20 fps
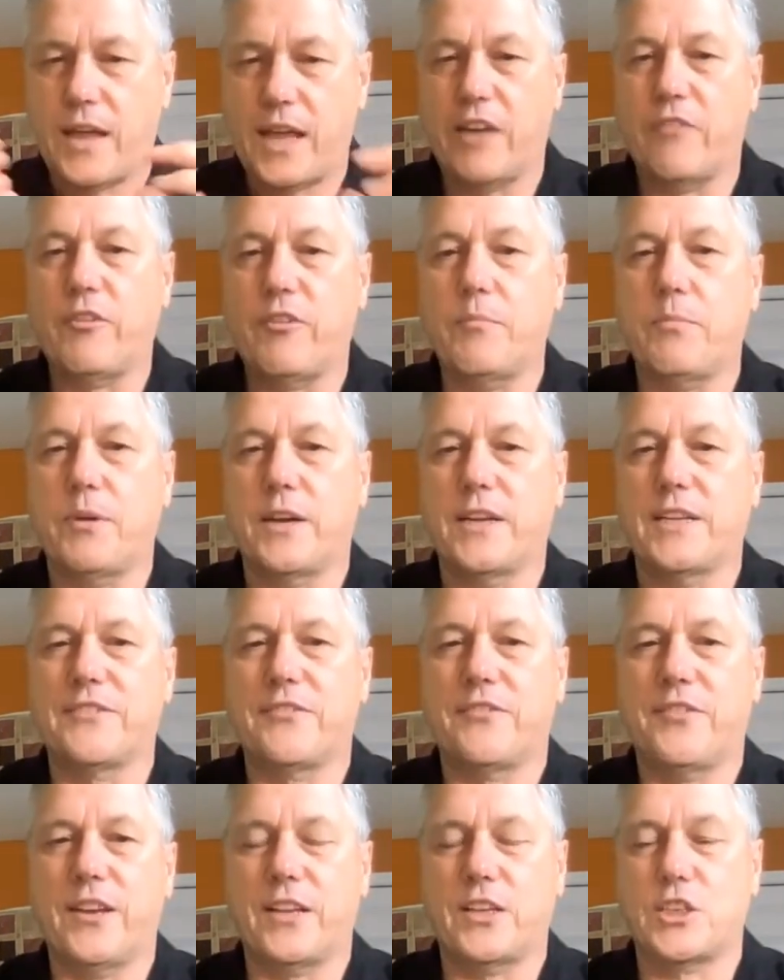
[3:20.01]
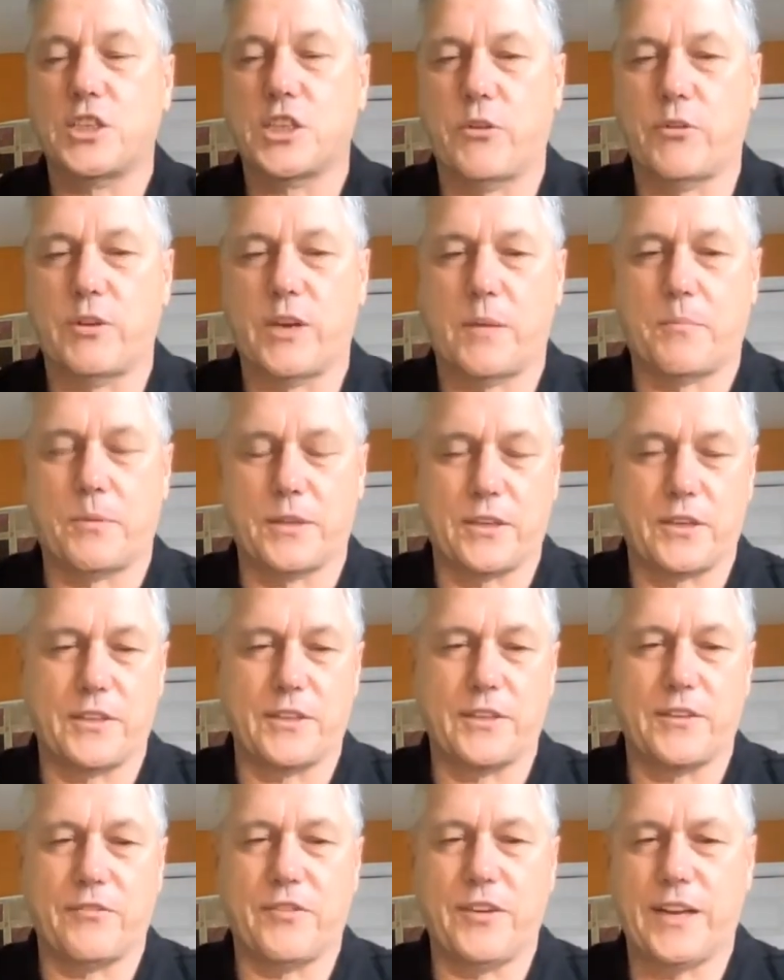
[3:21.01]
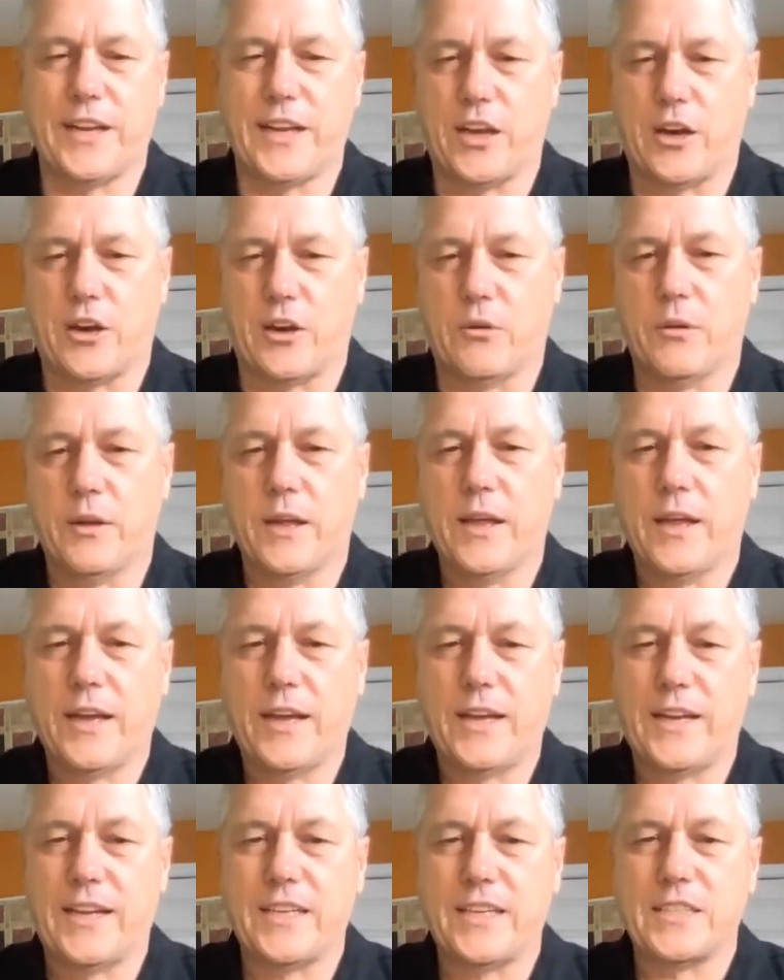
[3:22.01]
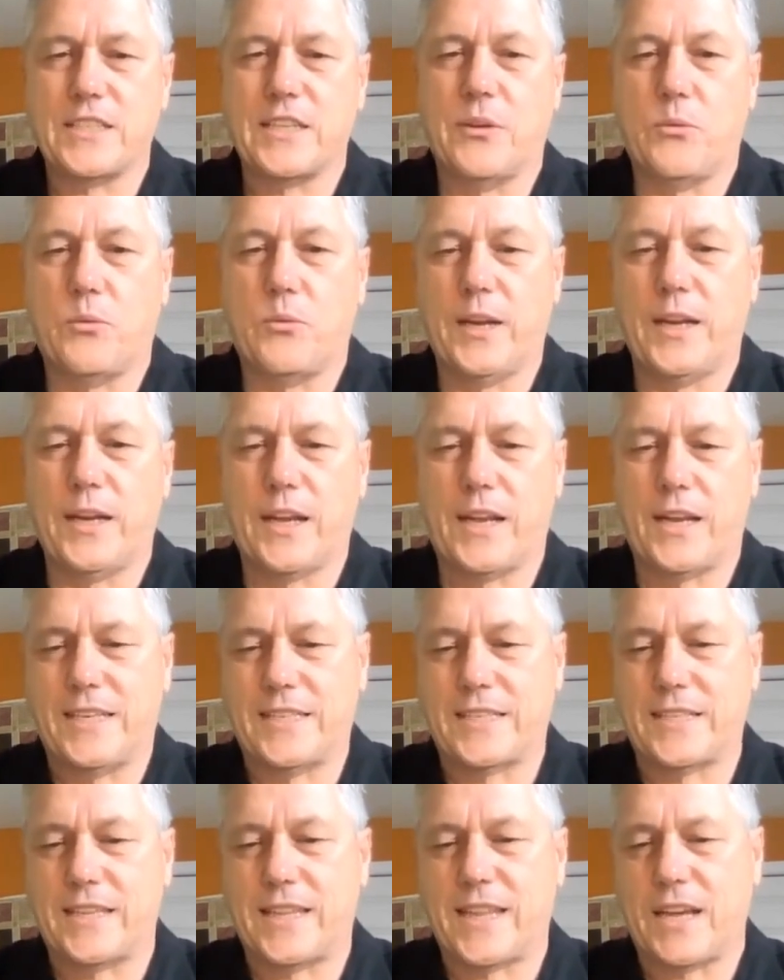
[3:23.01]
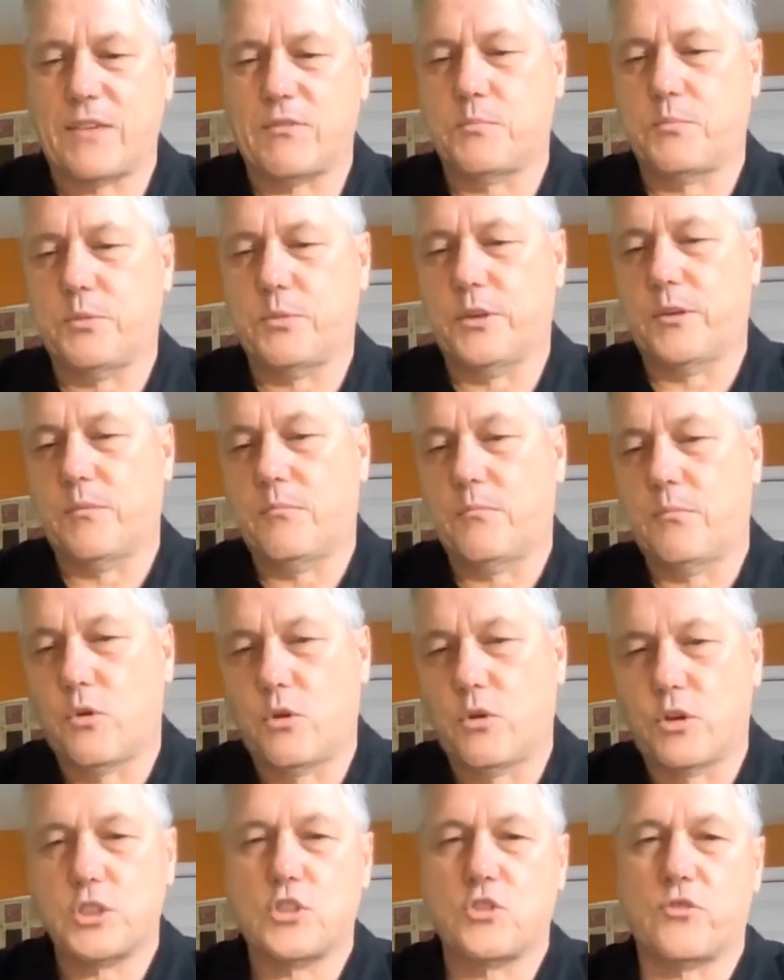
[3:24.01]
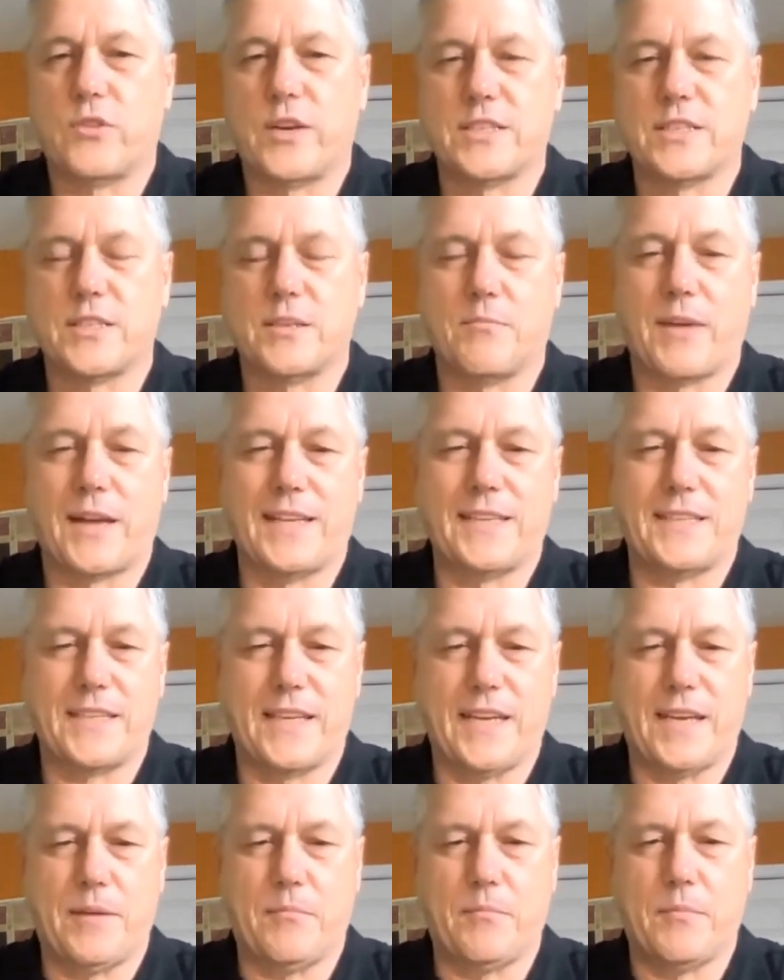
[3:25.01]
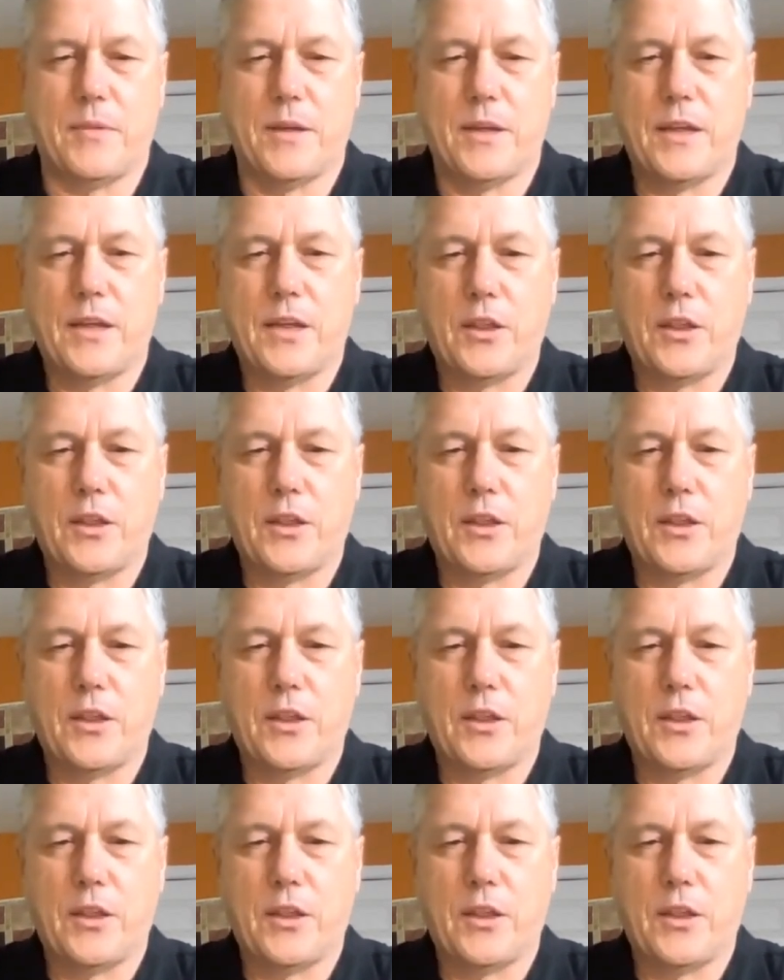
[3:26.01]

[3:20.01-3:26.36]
Everybody's showing up on the video, and I actually realized that was putting more stress on my team